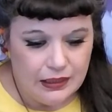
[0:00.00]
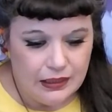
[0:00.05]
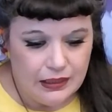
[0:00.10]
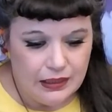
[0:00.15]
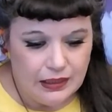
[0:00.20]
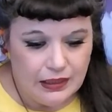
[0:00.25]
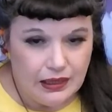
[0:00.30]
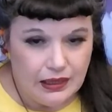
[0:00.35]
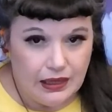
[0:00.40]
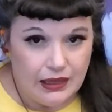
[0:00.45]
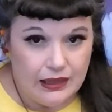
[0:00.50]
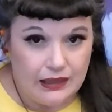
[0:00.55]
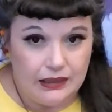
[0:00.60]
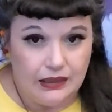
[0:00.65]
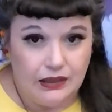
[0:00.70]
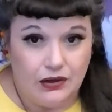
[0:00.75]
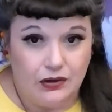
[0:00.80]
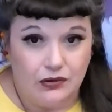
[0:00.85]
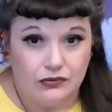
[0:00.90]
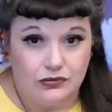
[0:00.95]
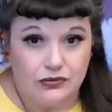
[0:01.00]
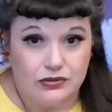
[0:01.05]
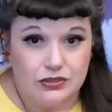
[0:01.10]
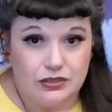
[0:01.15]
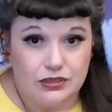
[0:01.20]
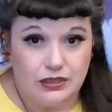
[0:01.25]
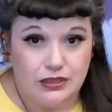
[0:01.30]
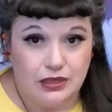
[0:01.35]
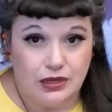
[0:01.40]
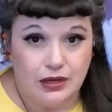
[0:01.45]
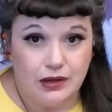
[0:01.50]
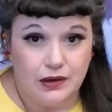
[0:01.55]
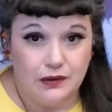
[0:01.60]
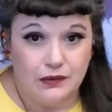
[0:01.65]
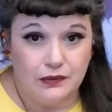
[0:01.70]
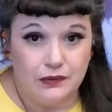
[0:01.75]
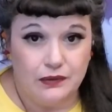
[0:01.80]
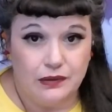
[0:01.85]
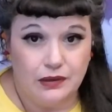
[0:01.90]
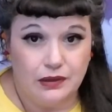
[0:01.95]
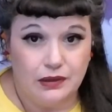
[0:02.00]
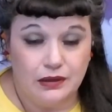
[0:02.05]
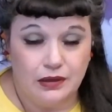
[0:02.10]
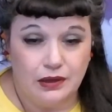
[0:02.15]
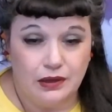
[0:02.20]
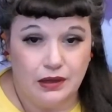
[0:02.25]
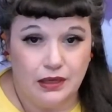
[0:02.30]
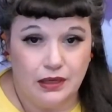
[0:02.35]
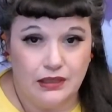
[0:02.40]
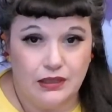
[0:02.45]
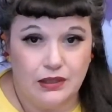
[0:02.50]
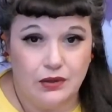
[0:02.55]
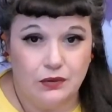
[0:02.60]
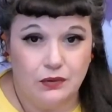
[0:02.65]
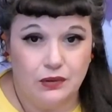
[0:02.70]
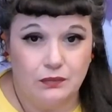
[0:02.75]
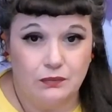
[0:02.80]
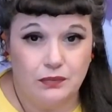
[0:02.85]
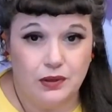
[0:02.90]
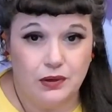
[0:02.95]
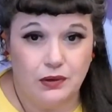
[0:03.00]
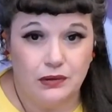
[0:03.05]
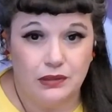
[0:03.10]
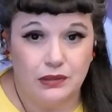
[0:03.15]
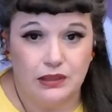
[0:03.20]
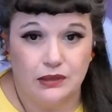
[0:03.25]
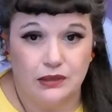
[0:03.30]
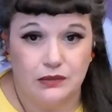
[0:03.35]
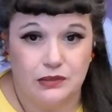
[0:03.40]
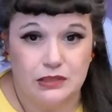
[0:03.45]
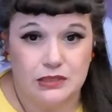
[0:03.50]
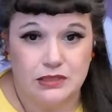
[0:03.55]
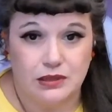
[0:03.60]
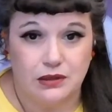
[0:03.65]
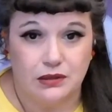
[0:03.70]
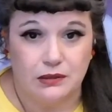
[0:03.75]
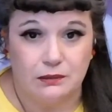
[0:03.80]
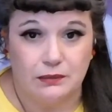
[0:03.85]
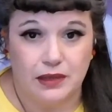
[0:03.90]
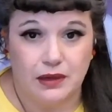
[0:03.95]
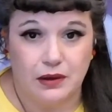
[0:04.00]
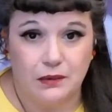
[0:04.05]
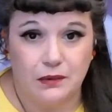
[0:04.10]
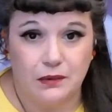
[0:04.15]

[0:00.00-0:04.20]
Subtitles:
And he goes, you know, I know what polio is all about.